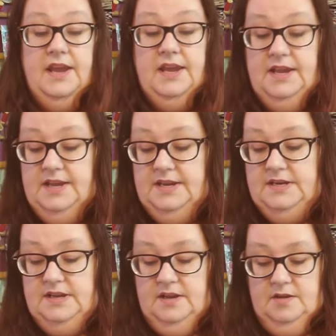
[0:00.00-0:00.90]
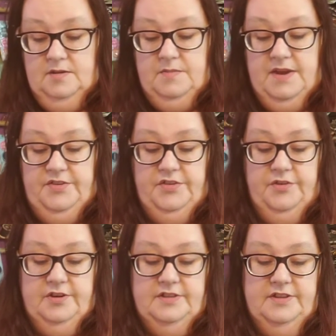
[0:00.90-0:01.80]
And I
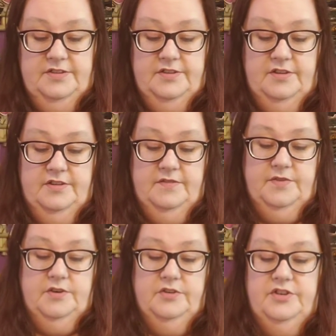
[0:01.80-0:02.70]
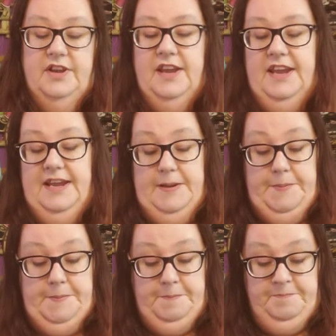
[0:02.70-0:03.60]
started this on the 1st, and